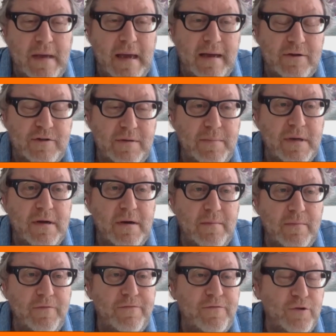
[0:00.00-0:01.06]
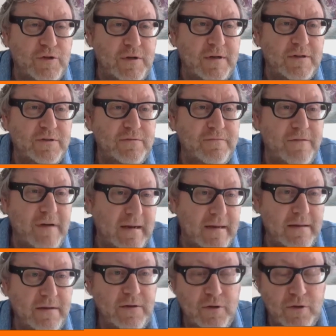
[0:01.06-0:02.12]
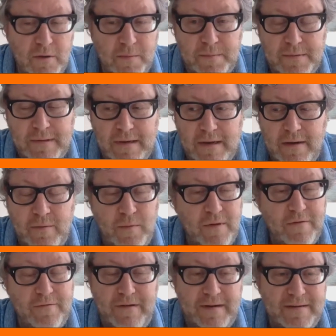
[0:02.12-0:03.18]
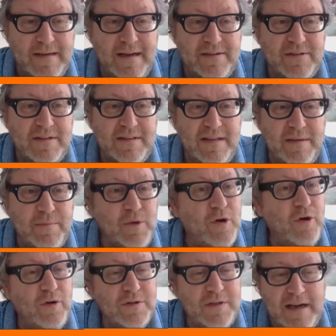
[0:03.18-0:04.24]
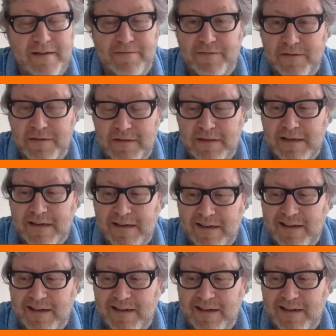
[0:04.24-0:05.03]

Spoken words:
actually become the first hydrogen valley in Europe with a fantastic name called Heaven.